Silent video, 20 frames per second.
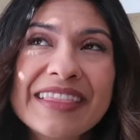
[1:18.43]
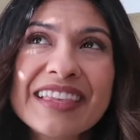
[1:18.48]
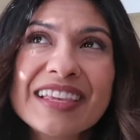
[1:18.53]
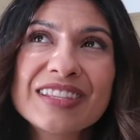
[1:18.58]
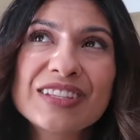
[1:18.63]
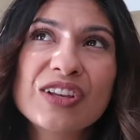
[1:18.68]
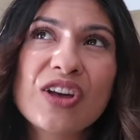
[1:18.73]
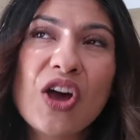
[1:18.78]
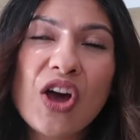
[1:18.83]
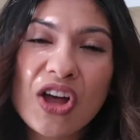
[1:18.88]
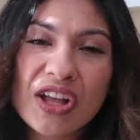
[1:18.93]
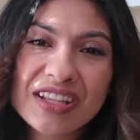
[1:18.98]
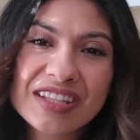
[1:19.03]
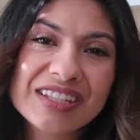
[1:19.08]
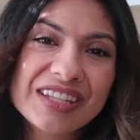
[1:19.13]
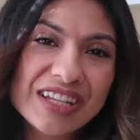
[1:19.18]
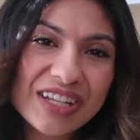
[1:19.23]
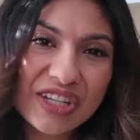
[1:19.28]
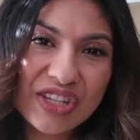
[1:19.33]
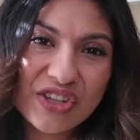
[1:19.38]
this
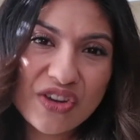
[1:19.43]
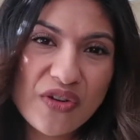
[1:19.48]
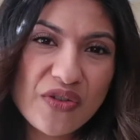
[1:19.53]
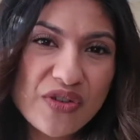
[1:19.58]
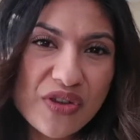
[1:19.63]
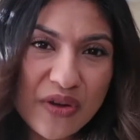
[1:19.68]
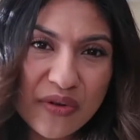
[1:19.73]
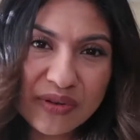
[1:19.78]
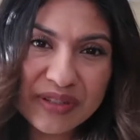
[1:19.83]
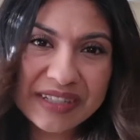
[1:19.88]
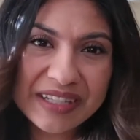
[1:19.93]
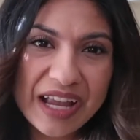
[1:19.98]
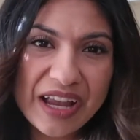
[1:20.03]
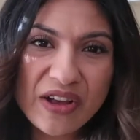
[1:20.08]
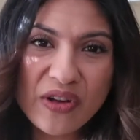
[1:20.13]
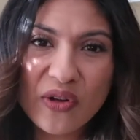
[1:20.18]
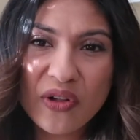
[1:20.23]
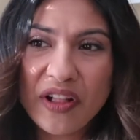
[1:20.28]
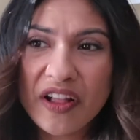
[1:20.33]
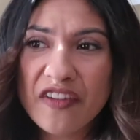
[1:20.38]
constant yo-yo
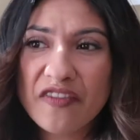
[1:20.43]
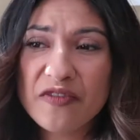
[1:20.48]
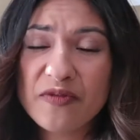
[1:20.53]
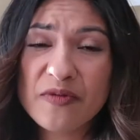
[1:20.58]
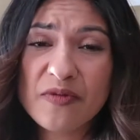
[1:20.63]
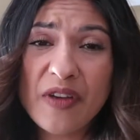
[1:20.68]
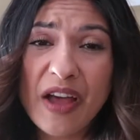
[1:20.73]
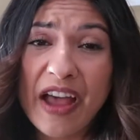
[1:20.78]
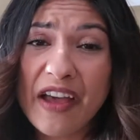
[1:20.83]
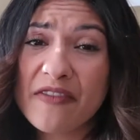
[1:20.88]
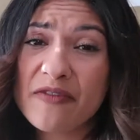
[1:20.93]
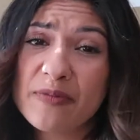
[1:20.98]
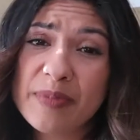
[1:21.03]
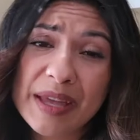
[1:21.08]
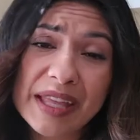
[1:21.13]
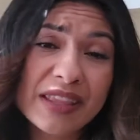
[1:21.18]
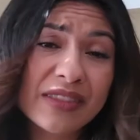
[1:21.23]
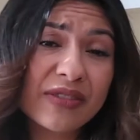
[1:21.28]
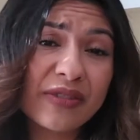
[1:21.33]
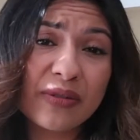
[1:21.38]
cycle of I've
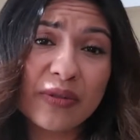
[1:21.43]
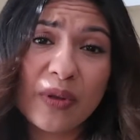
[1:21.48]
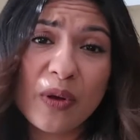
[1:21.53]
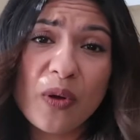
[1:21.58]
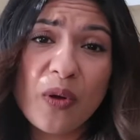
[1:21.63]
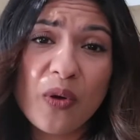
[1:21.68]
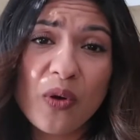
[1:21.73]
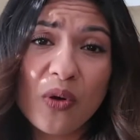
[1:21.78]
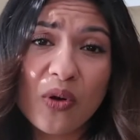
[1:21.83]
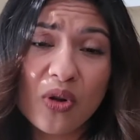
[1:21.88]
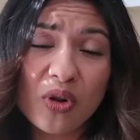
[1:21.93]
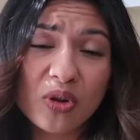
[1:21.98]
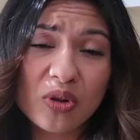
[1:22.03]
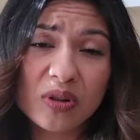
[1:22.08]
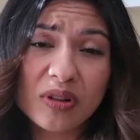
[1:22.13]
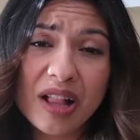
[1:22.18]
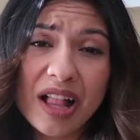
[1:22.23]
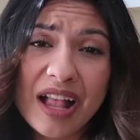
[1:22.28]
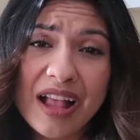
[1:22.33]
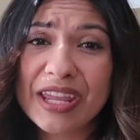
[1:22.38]
been through the
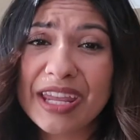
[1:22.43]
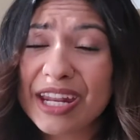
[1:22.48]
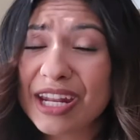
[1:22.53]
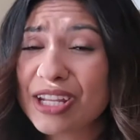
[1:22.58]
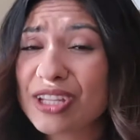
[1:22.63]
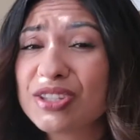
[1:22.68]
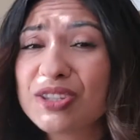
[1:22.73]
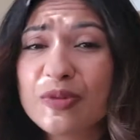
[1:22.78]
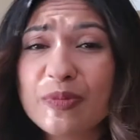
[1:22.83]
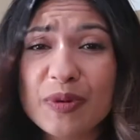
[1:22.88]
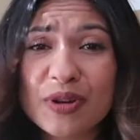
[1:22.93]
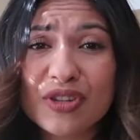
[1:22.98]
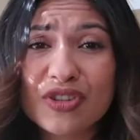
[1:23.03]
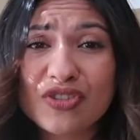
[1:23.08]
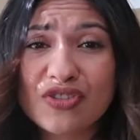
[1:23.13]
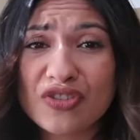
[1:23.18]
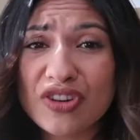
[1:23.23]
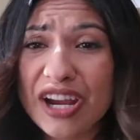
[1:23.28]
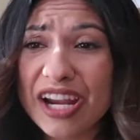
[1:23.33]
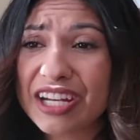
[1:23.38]
whole eating super
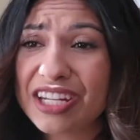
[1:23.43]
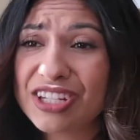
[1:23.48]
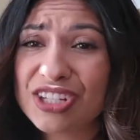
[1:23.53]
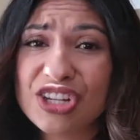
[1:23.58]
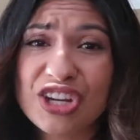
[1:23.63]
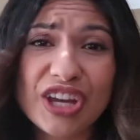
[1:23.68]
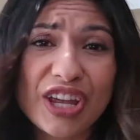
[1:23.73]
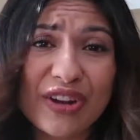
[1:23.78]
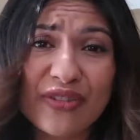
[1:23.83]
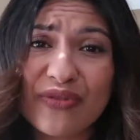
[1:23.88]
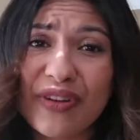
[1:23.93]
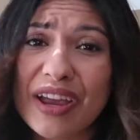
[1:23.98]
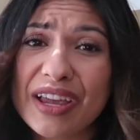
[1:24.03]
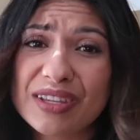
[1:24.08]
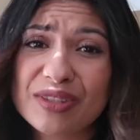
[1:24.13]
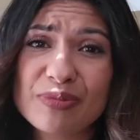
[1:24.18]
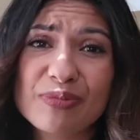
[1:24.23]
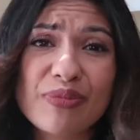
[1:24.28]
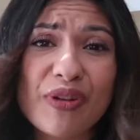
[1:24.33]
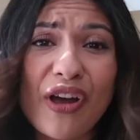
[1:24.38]
strict, chicken,
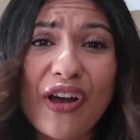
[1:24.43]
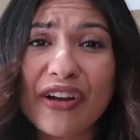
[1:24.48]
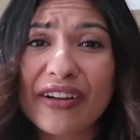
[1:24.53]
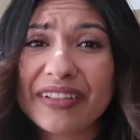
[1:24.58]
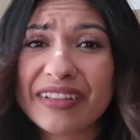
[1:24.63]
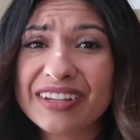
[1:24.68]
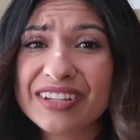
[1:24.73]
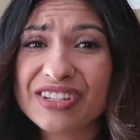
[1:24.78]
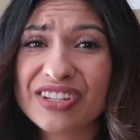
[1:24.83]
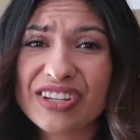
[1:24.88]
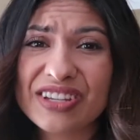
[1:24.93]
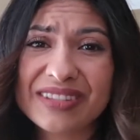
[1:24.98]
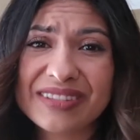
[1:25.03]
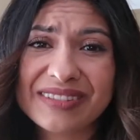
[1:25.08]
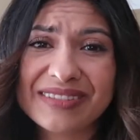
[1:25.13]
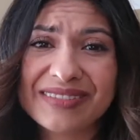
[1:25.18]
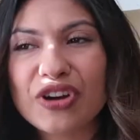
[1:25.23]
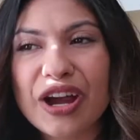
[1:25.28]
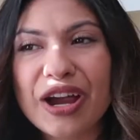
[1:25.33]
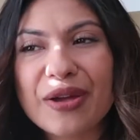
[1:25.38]
rice, broccoli,
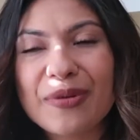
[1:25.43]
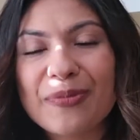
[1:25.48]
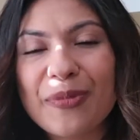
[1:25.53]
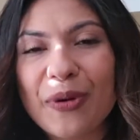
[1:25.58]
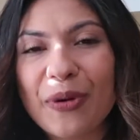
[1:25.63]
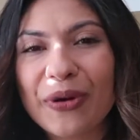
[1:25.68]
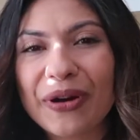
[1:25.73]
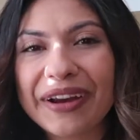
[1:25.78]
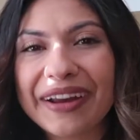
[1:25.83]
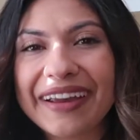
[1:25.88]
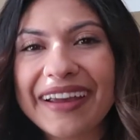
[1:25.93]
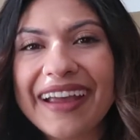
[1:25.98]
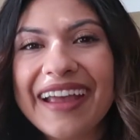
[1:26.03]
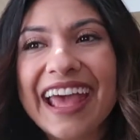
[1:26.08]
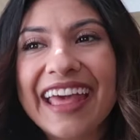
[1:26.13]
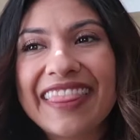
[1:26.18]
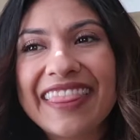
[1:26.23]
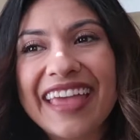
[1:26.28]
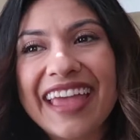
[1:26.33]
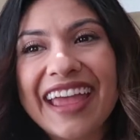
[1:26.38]
just dry and boring.
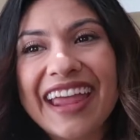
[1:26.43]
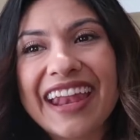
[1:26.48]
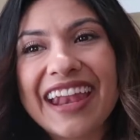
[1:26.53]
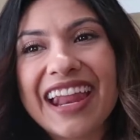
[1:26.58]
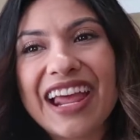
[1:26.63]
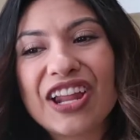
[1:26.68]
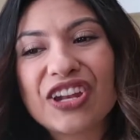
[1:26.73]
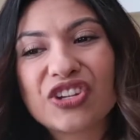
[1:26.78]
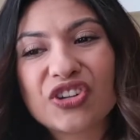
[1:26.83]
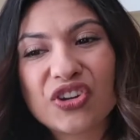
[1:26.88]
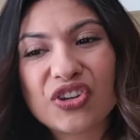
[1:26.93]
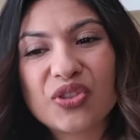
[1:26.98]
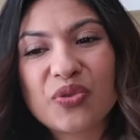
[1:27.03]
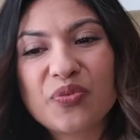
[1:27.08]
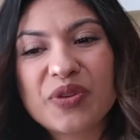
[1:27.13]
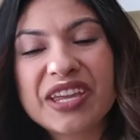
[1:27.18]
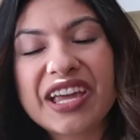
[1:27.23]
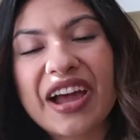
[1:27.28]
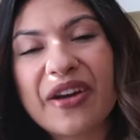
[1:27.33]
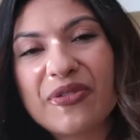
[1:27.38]
And then during the
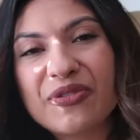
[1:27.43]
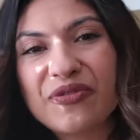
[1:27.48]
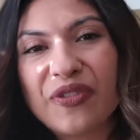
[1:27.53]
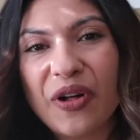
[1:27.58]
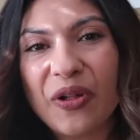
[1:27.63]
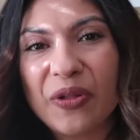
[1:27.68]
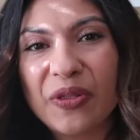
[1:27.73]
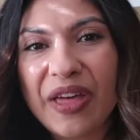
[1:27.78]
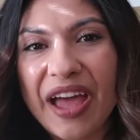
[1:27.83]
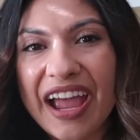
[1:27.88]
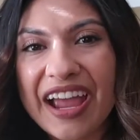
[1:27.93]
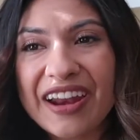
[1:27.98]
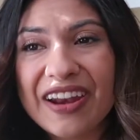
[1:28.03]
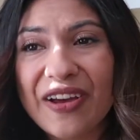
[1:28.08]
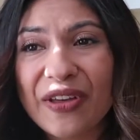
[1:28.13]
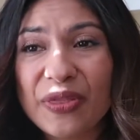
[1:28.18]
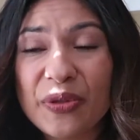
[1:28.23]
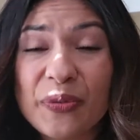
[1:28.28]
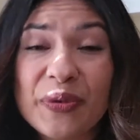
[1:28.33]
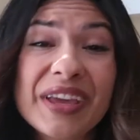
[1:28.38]
week I would follow that, and
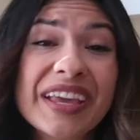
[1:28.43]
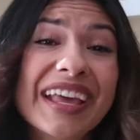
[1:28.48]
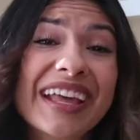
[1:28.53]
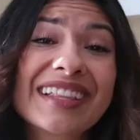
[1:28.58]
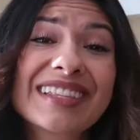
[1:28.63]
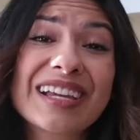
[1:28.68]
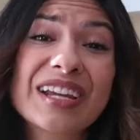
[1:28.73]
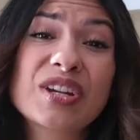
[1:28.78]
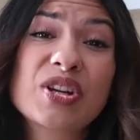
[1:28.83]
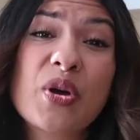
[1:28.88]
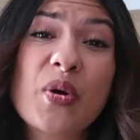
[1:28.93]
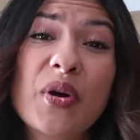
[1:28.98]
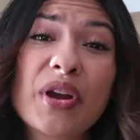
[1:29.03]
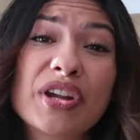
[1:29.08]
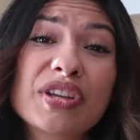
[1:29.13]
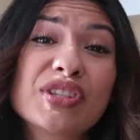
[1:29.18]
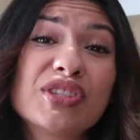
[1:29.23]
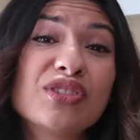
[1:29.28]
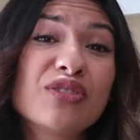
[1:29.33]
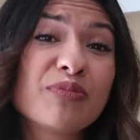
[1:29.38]
on the weekends I'd go
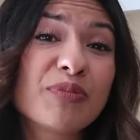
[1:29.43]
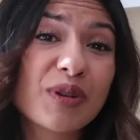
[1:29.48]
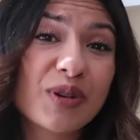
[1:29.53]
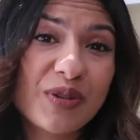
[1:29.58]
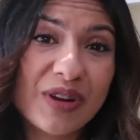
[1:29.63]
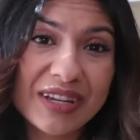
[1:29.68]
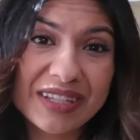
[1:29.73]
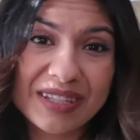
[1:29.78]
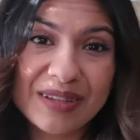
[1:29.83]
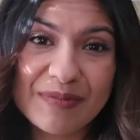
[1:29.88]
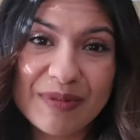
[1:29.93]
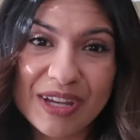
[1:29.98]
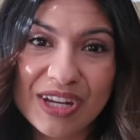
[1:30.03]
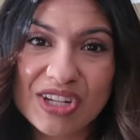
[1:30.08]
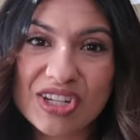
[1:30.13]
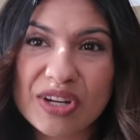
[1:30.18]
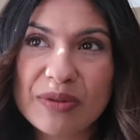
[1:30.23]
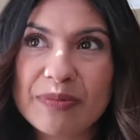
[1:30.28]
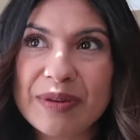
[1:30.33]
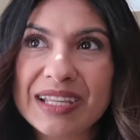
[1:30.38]
on a super crazy
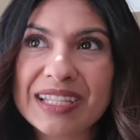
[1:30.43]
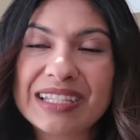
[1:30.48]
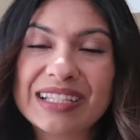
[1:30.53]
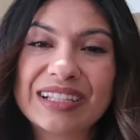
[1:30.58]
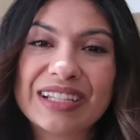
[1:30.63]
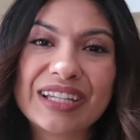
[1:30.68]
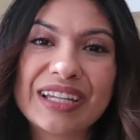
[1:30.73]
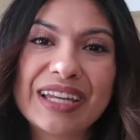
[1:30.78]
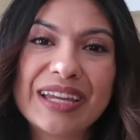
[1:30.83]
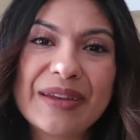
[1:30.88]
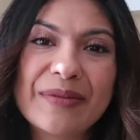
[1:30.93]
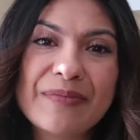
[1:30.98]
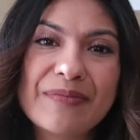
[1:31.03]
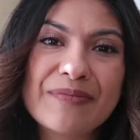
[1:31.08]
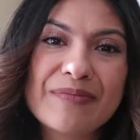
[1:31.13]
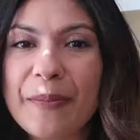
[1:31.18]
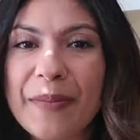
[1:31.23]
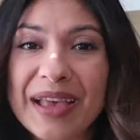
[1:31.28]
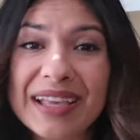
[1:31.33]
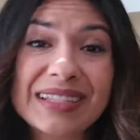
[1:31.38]
binge and basically
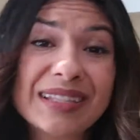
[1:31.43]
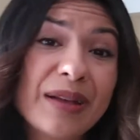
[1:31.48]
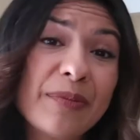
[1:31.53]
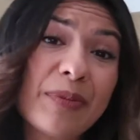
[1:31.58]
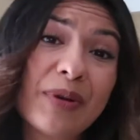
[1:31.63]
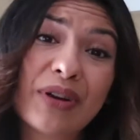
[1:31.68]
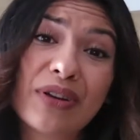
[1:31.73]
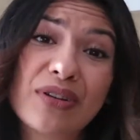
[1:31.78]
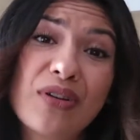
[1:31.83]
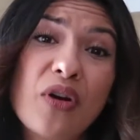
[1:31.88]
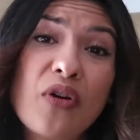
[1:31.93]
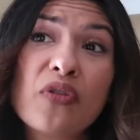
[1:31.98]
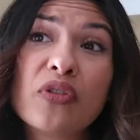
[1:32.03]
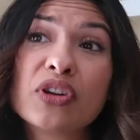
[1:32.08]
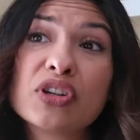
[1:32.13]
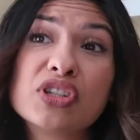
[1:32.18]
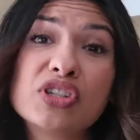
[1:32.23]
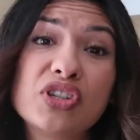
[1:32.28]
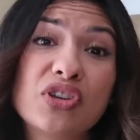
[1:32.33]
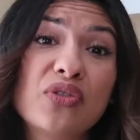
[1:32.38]
mess up or
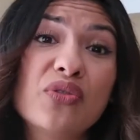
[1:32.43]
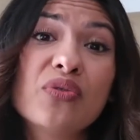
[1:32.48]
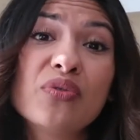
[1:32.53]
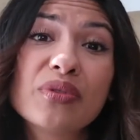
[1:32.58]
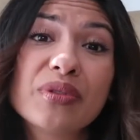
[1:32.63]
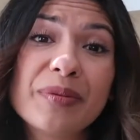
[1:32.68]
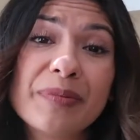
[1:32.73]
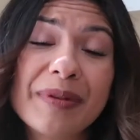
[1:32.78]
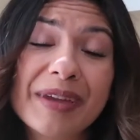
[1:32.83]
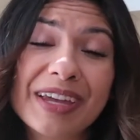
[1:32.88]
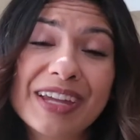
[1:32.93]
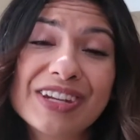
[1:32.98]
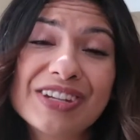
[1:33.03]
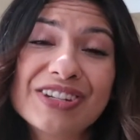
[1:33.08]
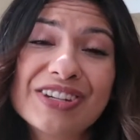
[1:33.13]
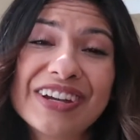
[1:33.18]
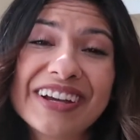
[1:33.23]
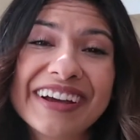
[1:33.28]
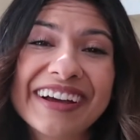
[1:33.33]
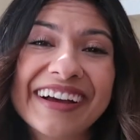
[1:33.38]
overdo the binge